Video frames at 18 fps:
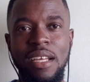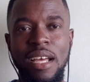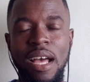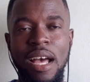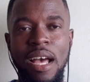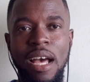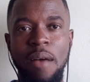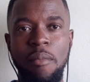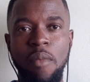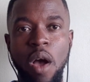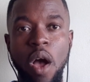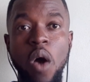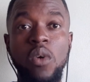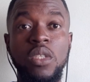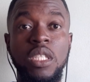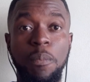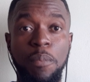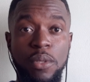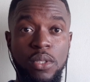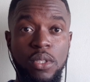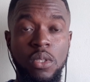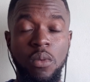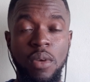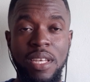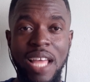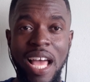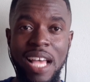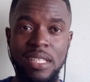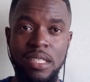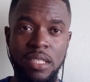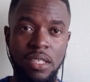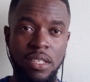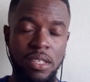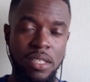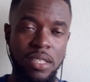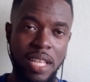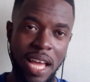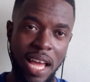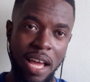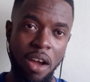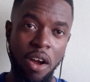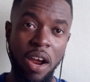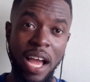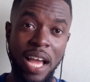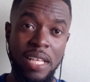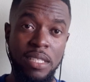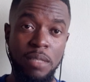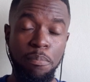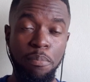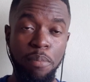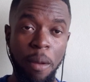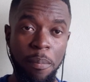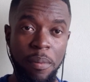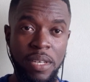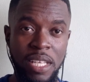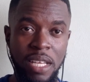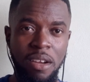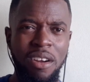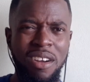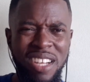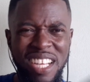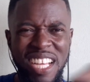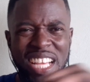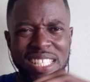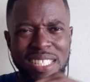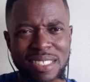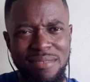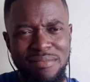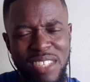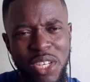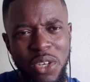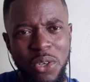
how to pursue it as good or as properly or as,